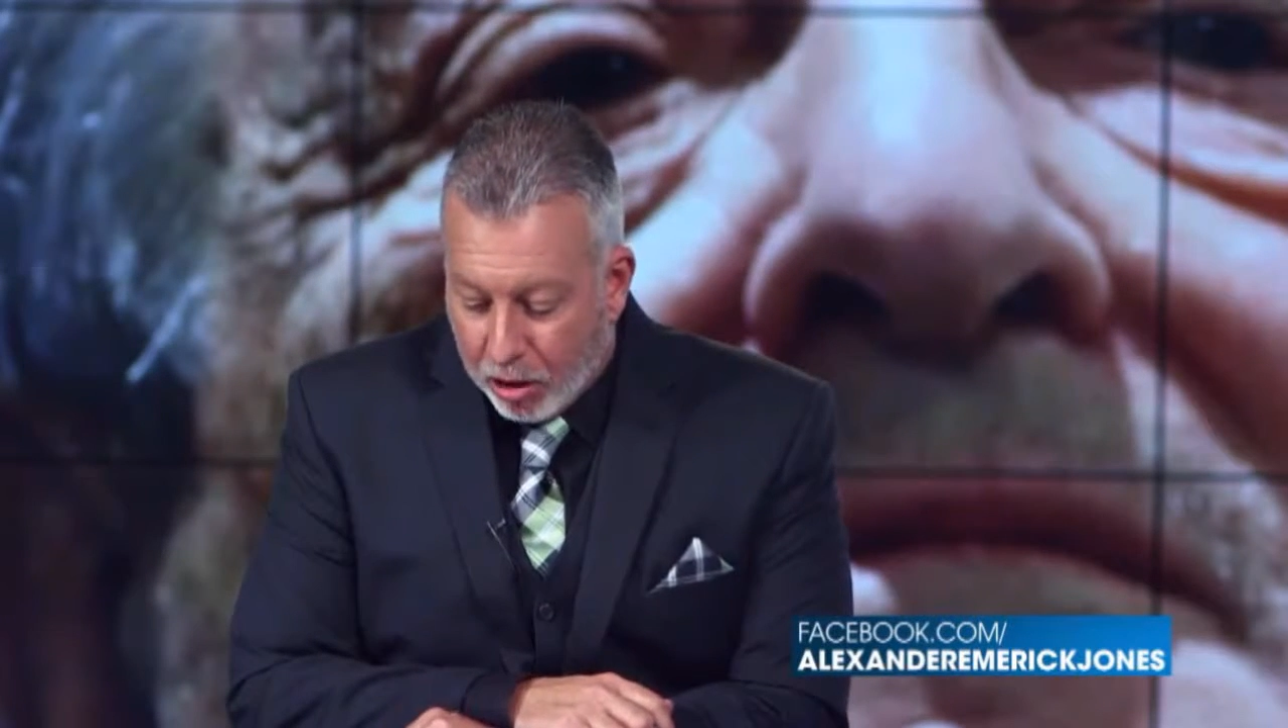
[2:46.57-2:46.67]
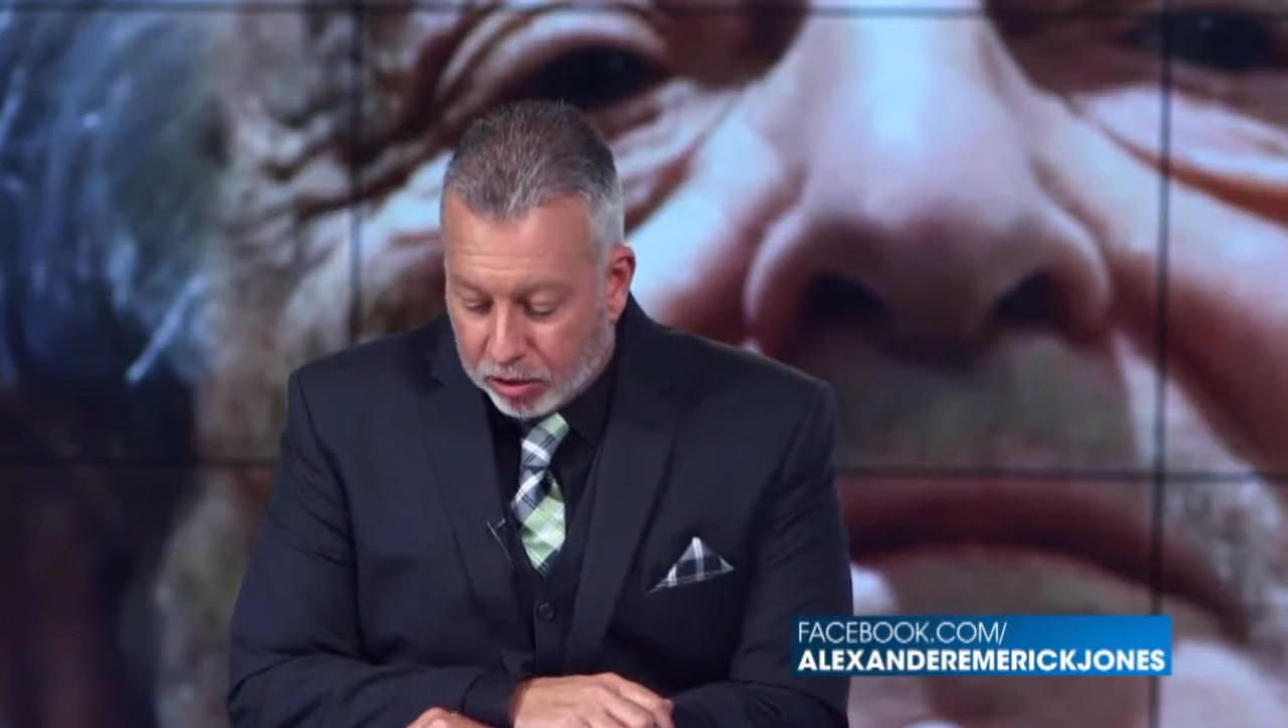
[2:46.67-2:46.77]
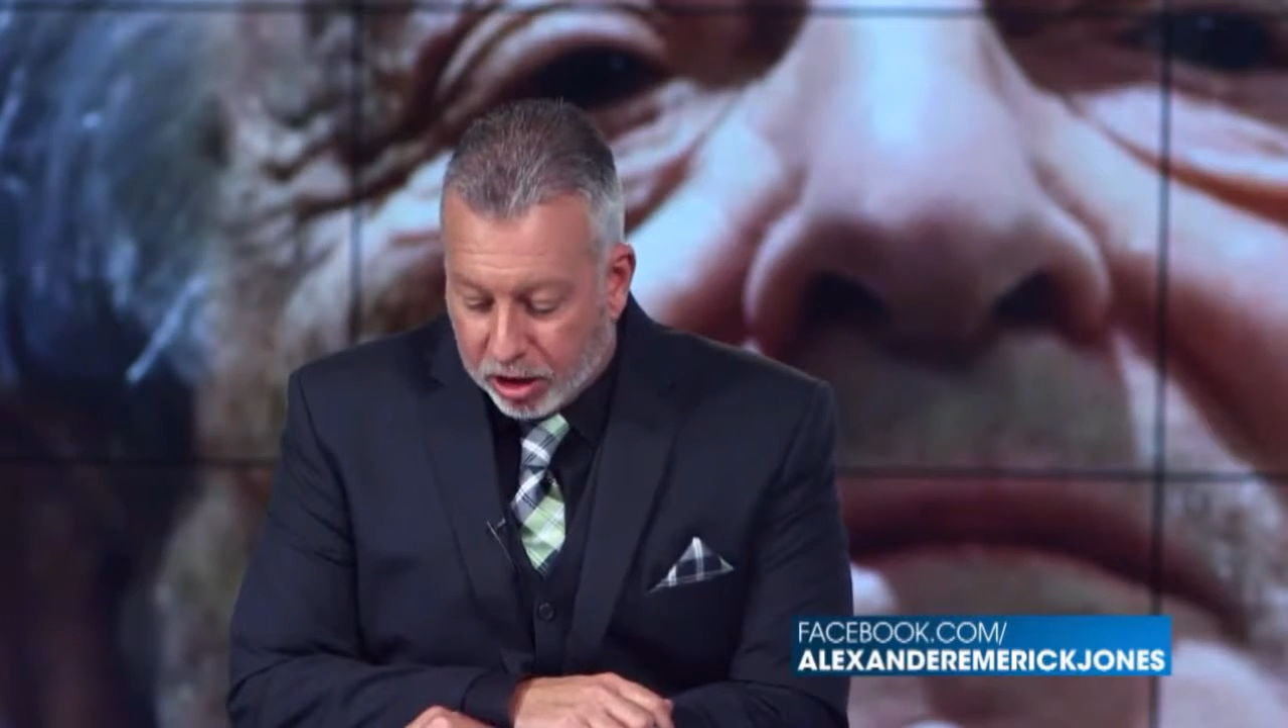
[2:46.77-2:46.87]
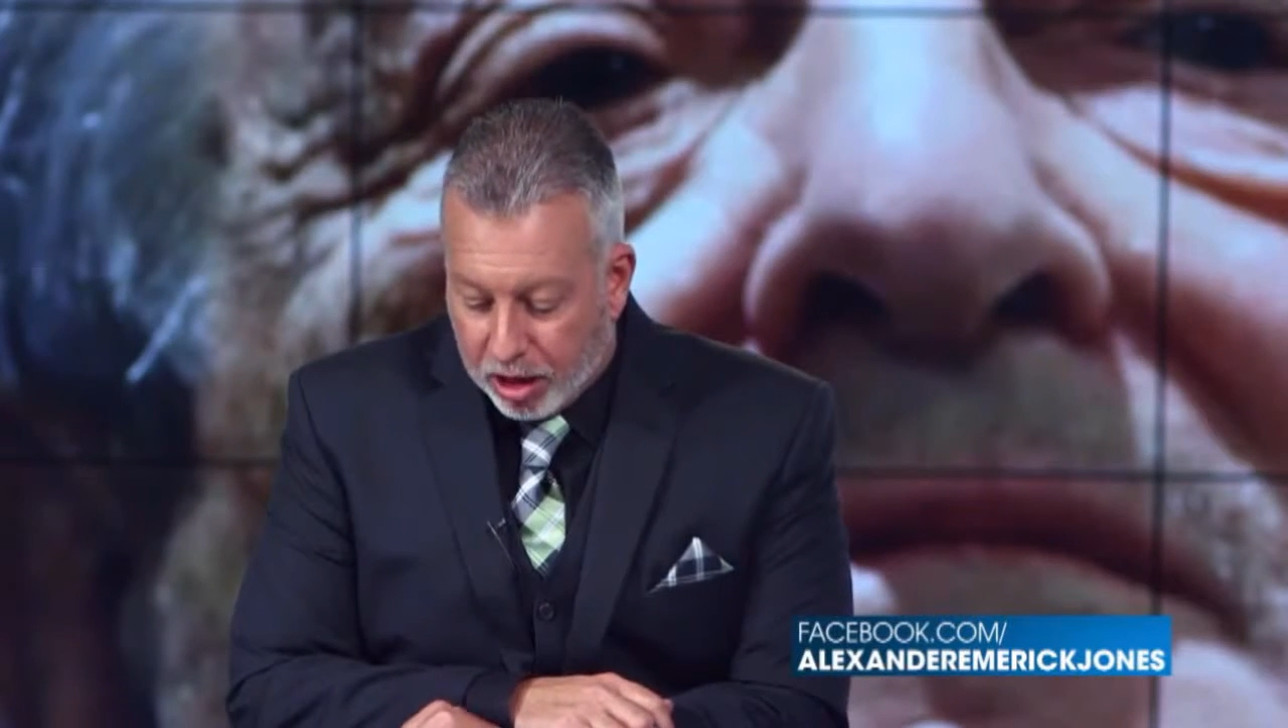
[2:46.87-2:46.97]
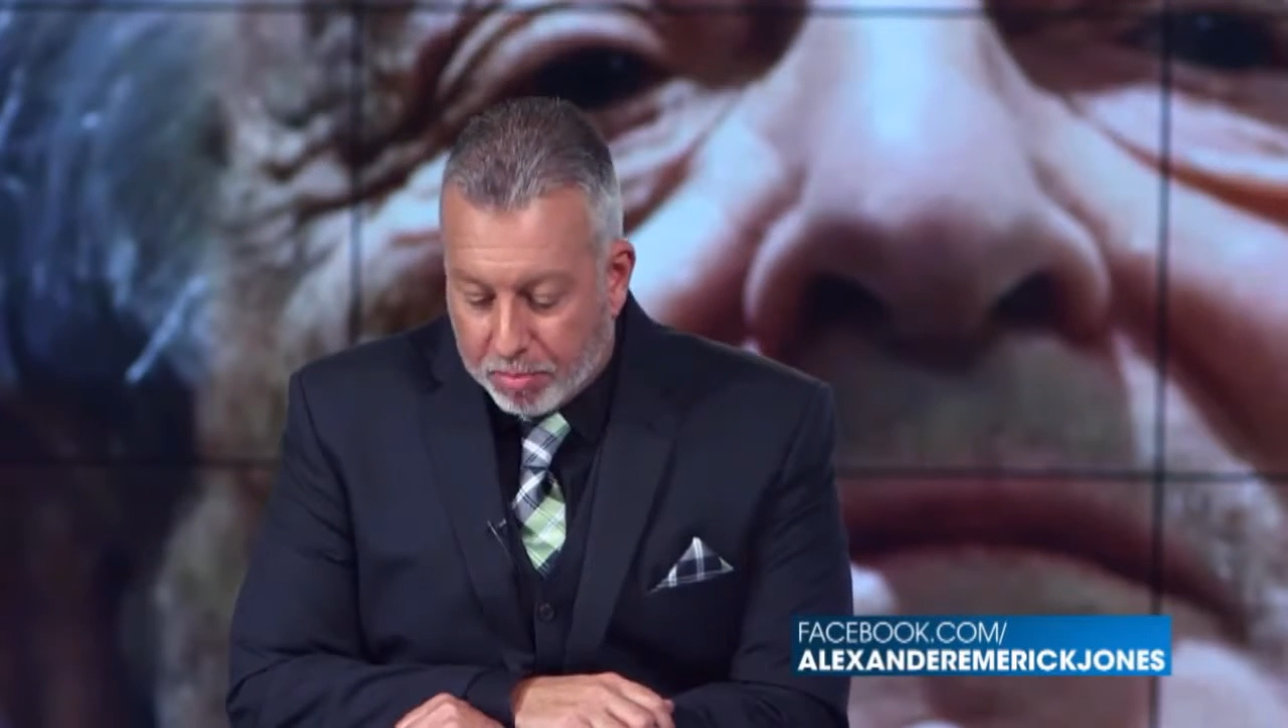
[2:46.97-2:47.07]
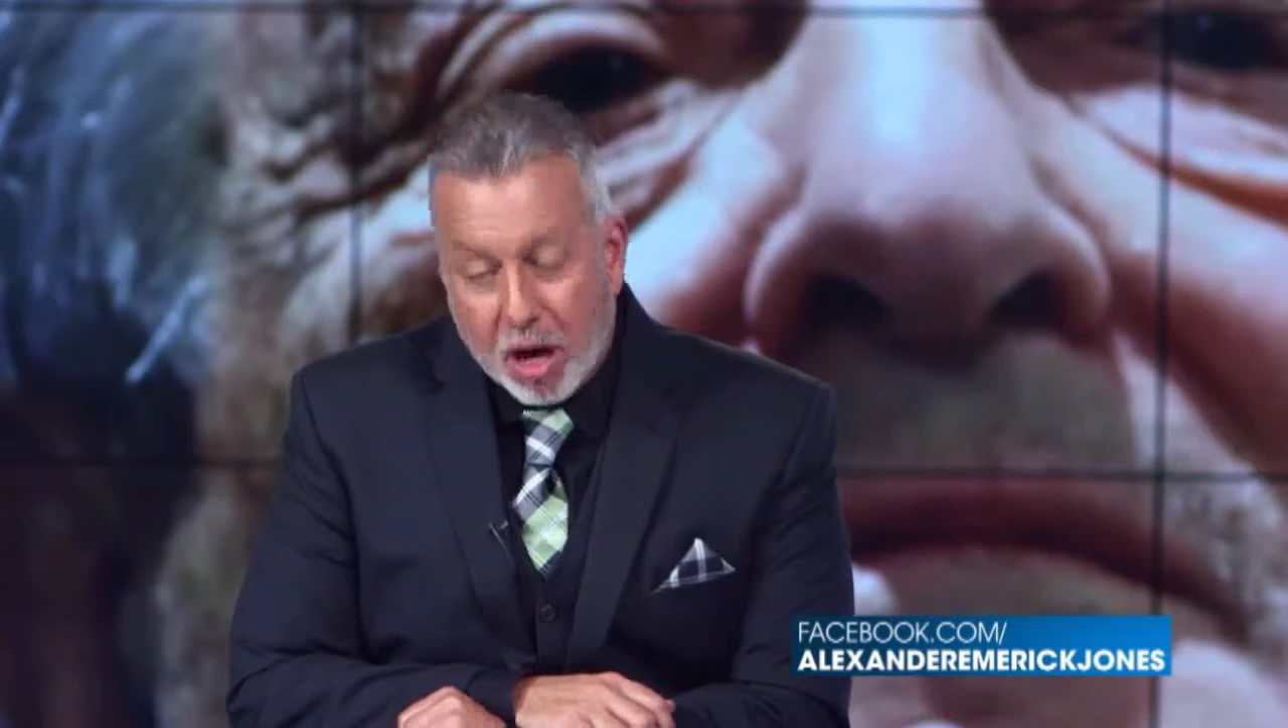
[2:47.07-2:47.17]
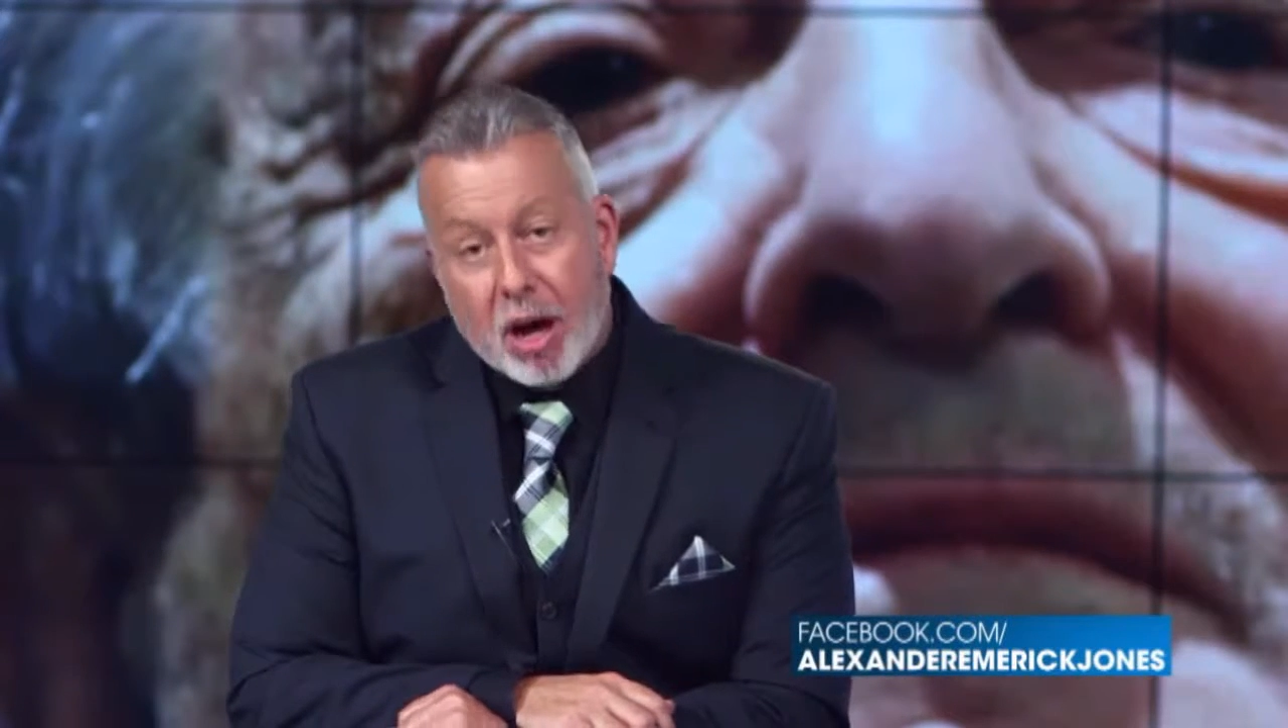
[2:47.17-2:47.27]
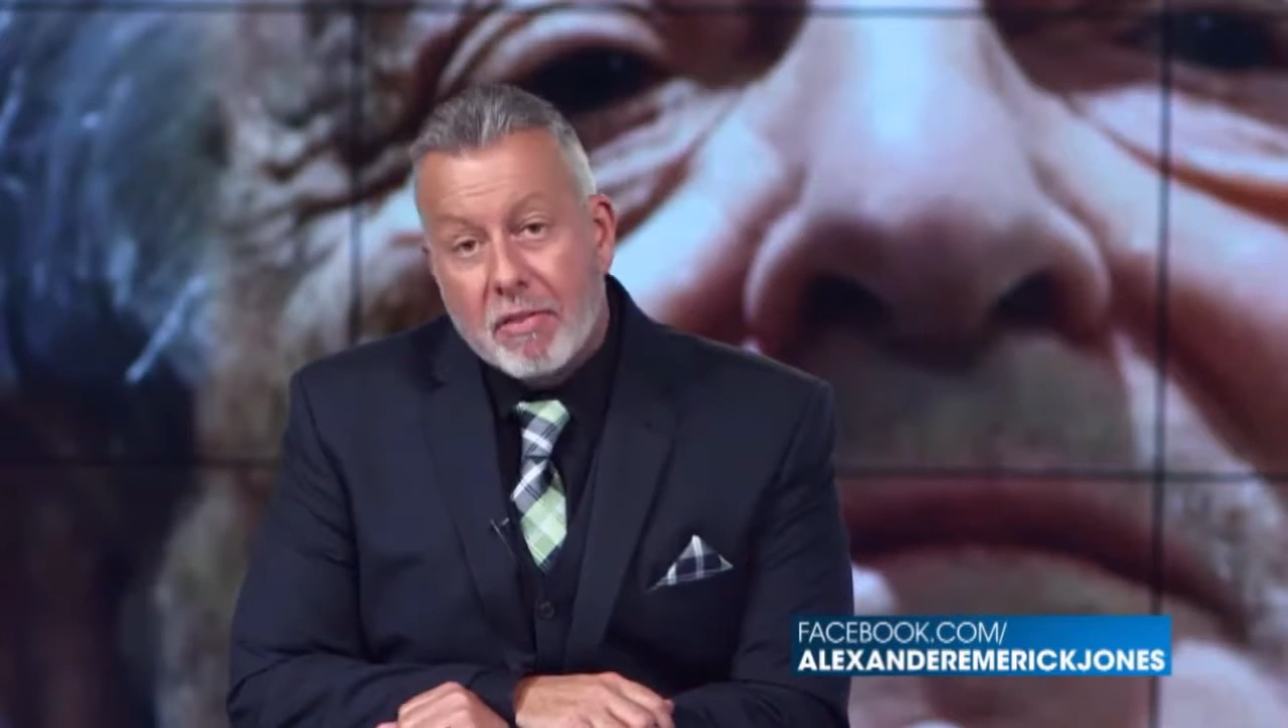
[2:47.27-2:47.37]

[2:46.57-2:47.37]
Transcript: outcome